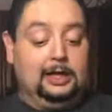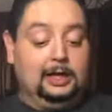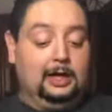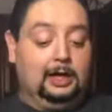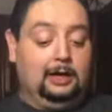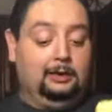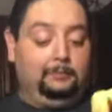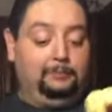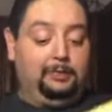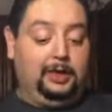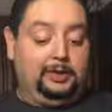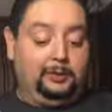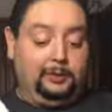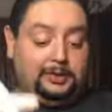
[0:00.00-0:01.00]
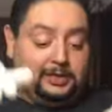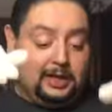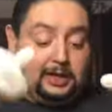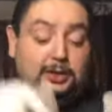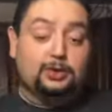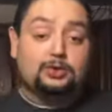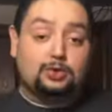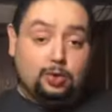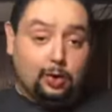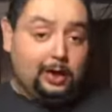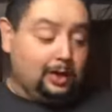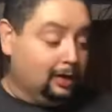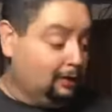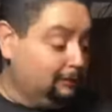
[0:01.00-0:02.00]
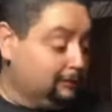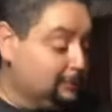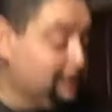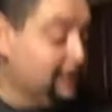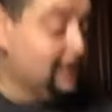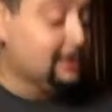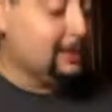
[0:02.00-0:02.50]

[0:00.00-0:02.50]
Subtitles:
And the reason I use 12 is because I